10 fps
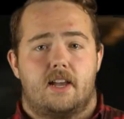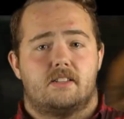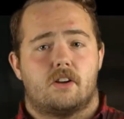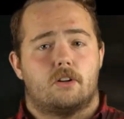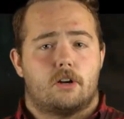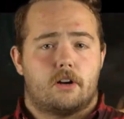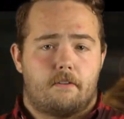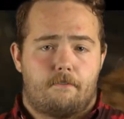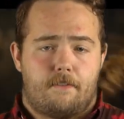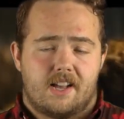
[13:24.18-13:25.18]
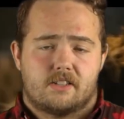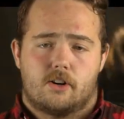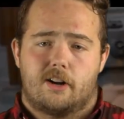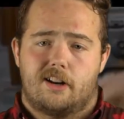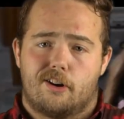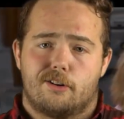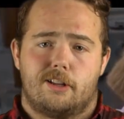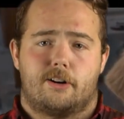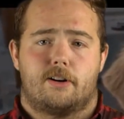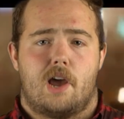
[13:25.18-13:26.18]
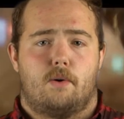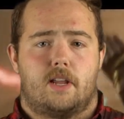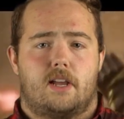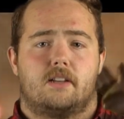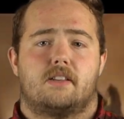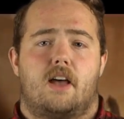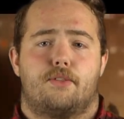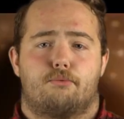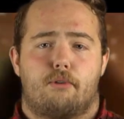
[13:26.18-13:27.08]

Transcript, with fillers: Kids are learning faster and earlier nowadays, and the